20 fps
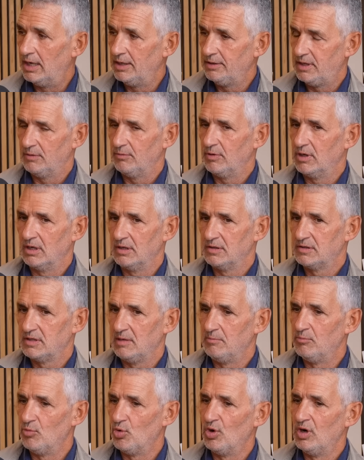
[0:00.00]
I think we're going to
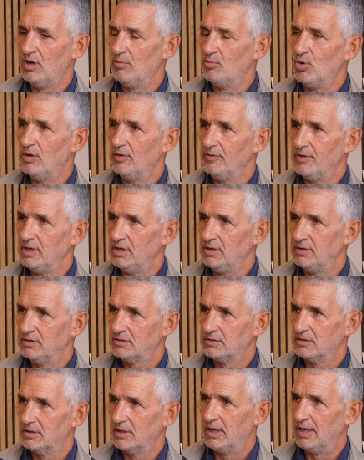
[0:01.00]
see more and more of
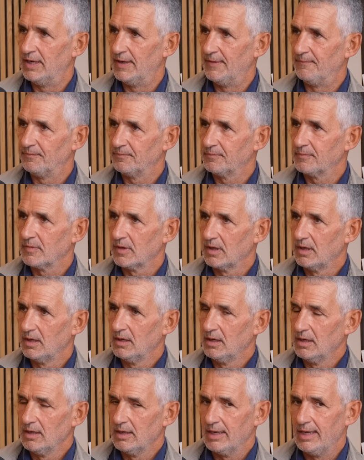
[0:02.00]
these um,
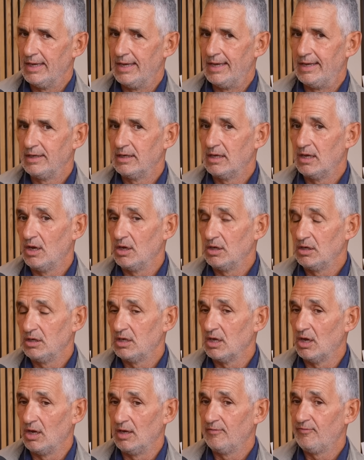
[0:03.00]
uh,
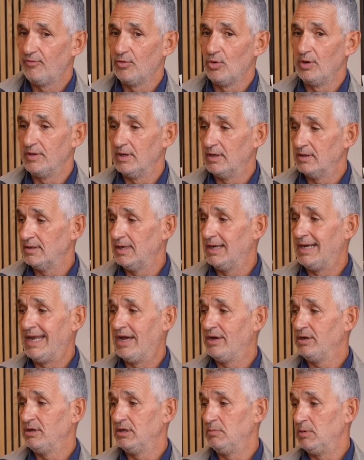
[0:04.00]
going forward that
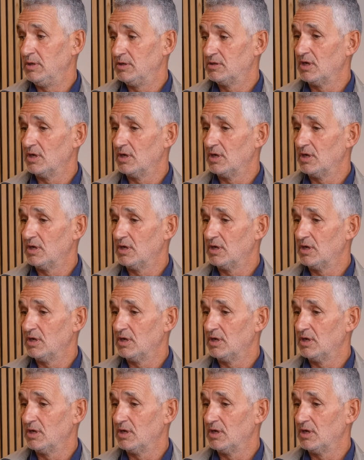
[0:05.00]
allow you to be